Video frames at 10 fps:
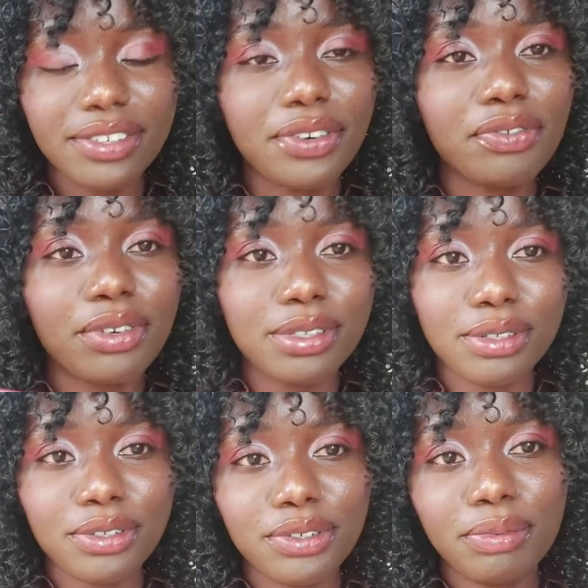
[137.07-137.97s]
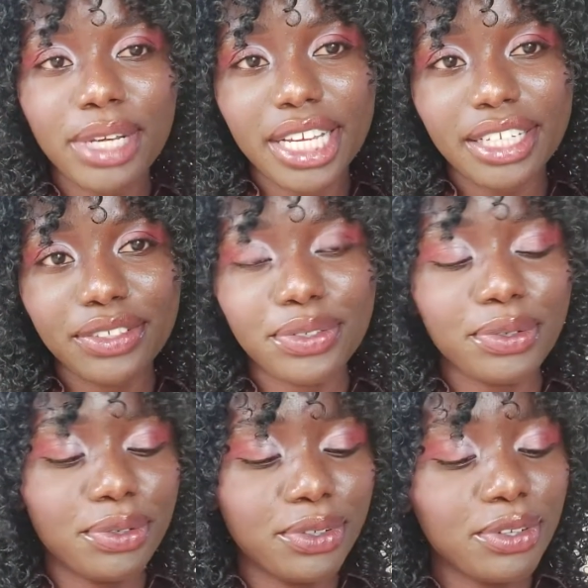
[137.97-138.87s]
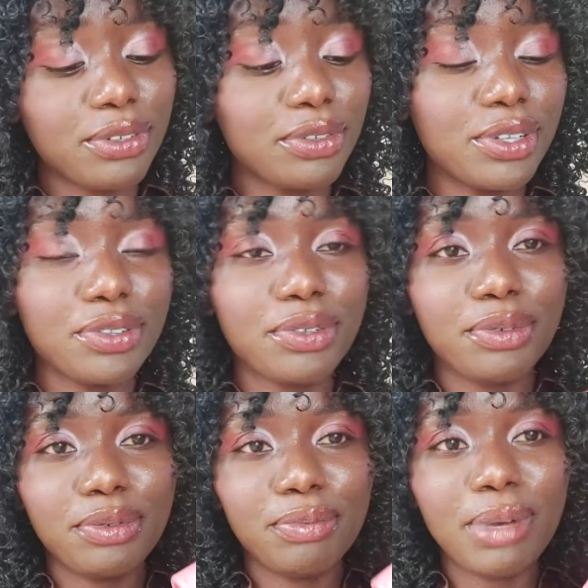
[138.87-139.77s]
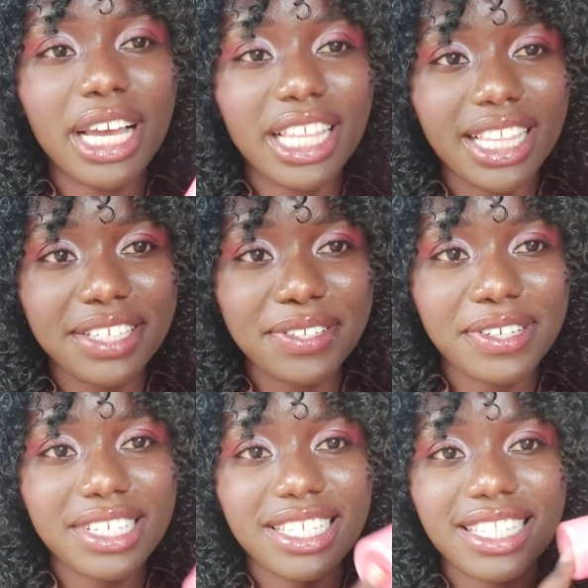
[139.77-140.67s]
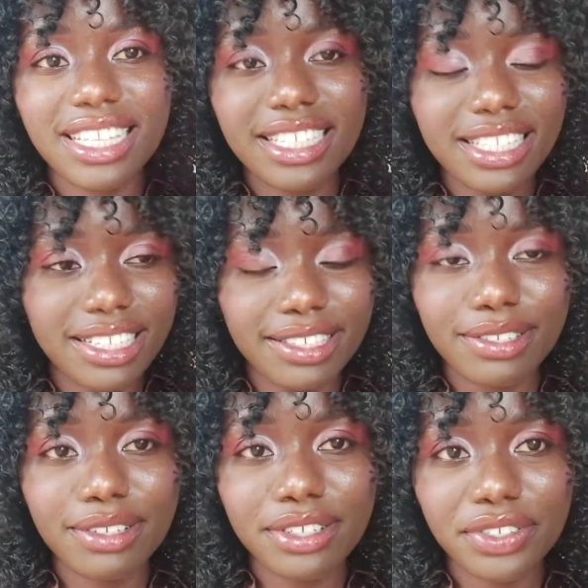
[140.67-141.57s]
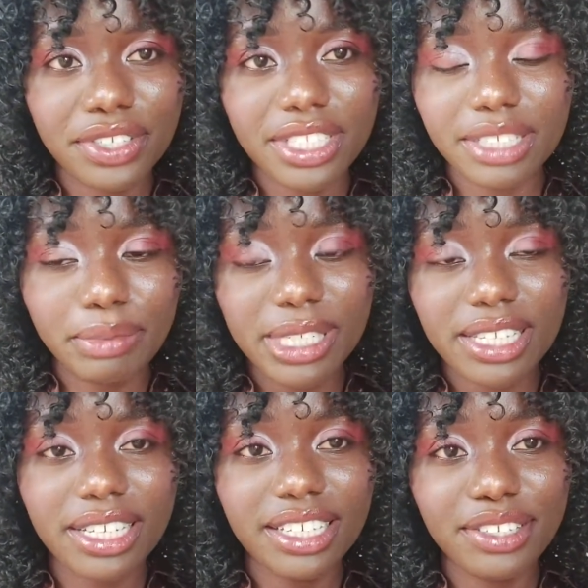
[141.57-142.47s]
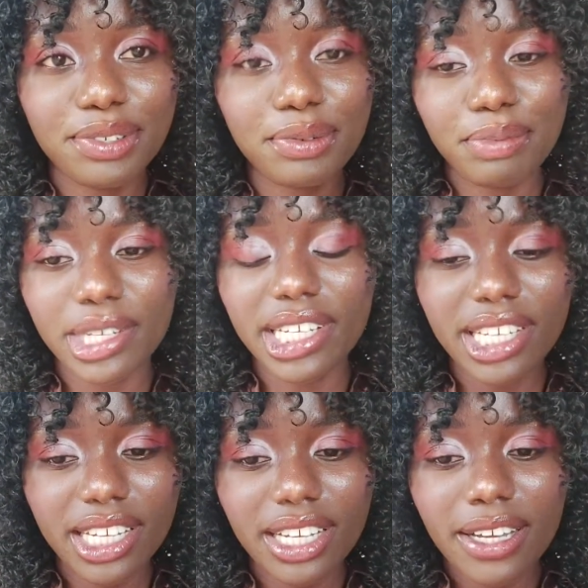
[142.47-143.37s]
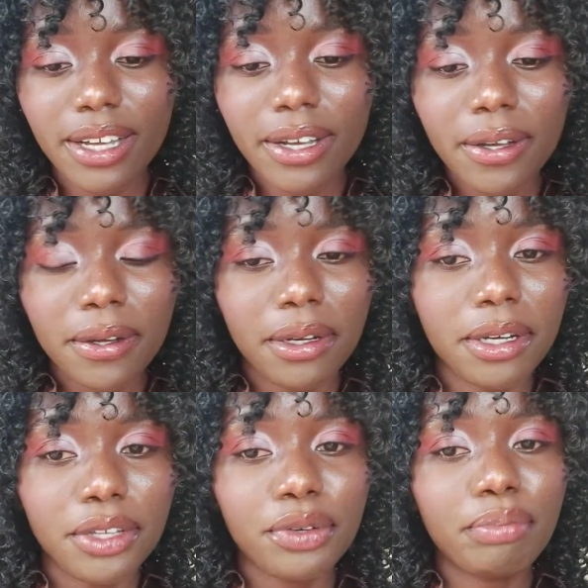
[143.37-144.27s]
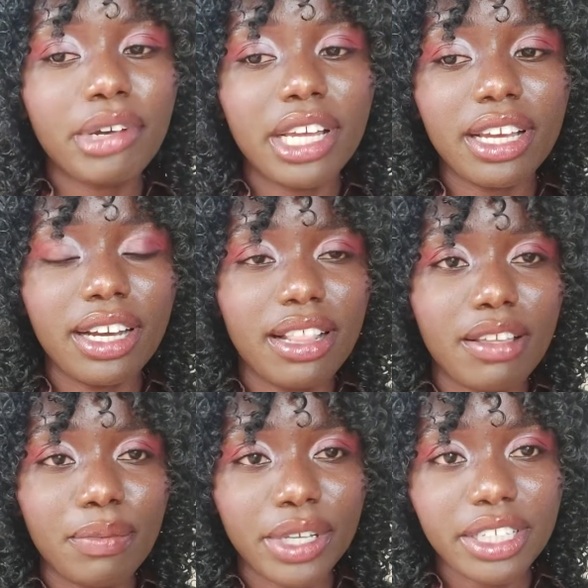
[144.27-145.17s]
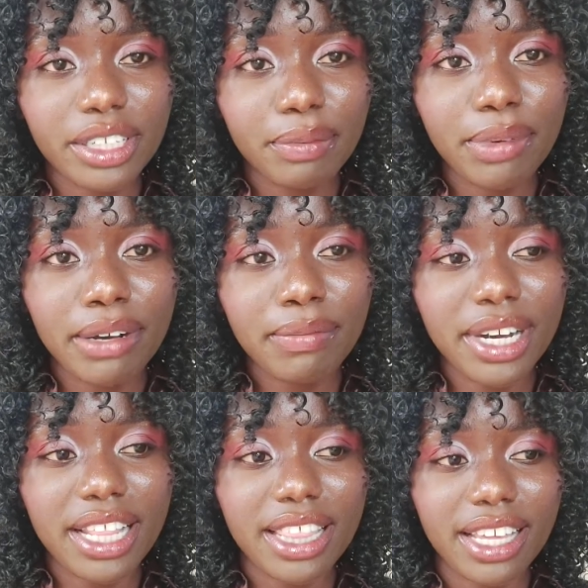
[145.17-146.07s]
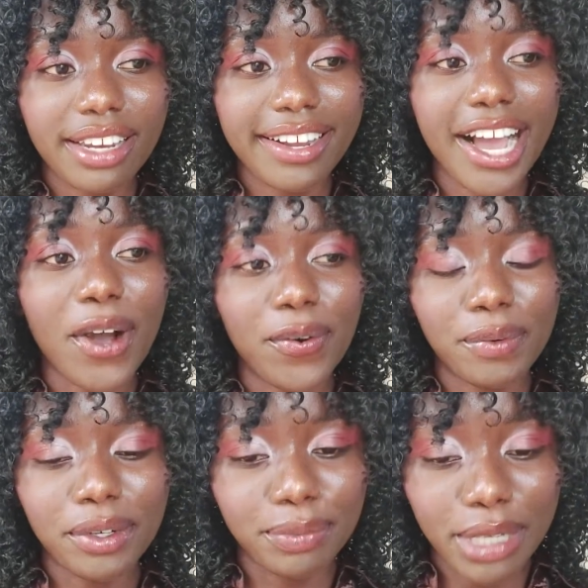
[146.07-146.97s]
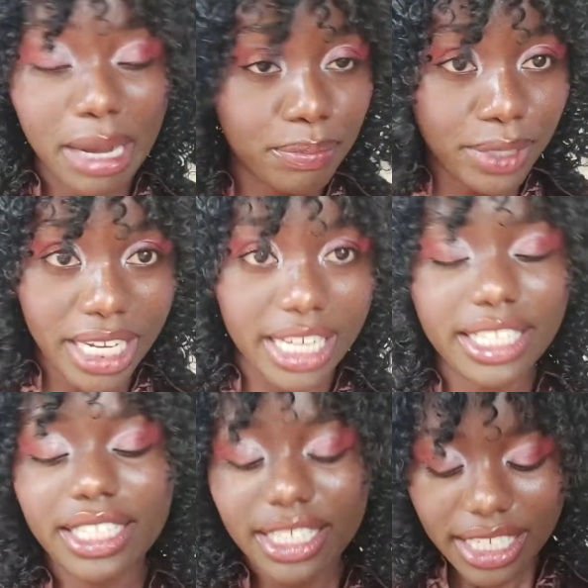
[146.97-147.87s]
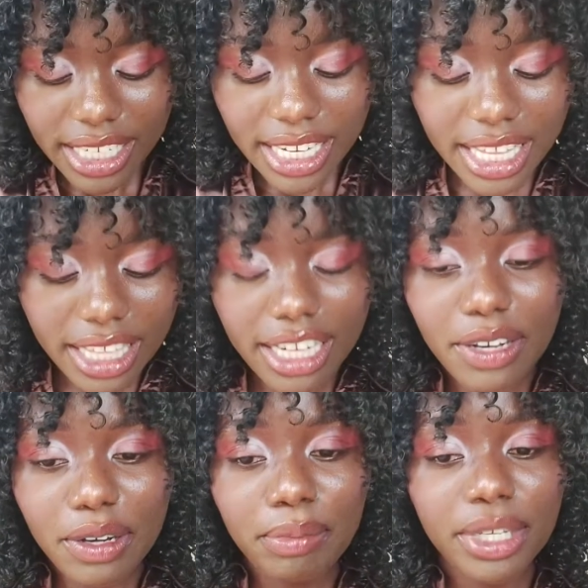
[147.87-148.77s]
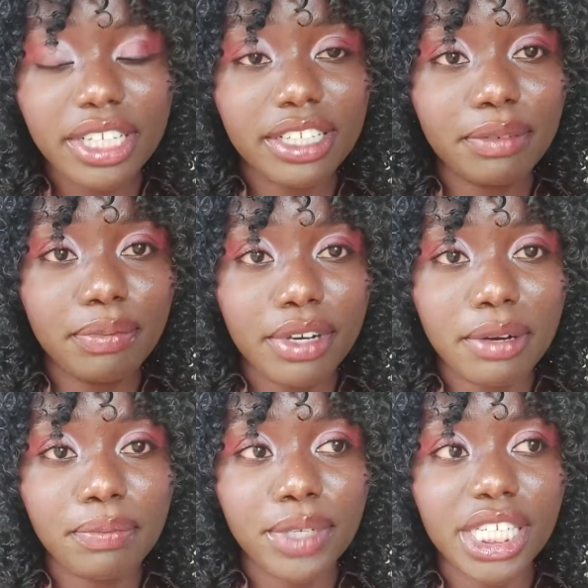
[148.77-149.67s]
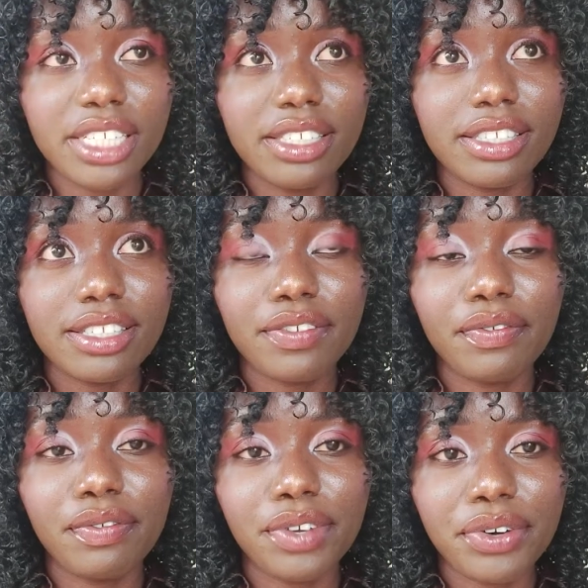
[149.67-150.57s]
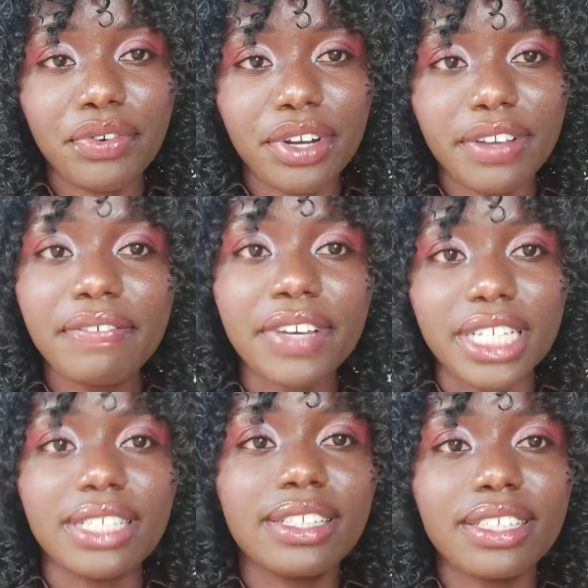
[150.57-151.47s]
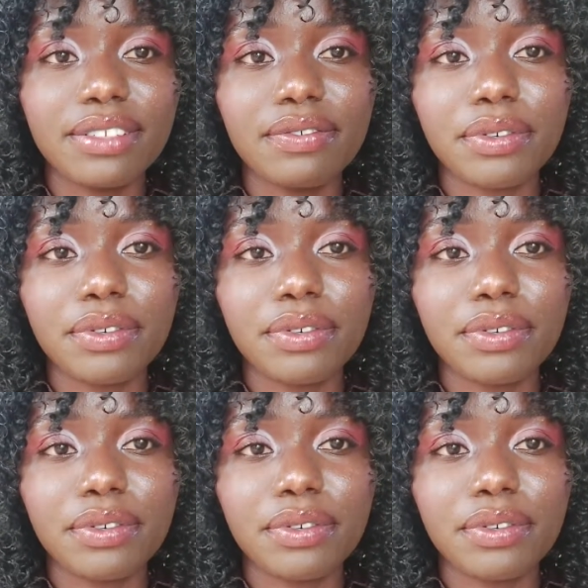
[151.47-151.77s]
Of course, you're not going to buy this because this is basically too big. You buy the pink lip balm, and then I'll apply. And then our pink lip balm is very effective.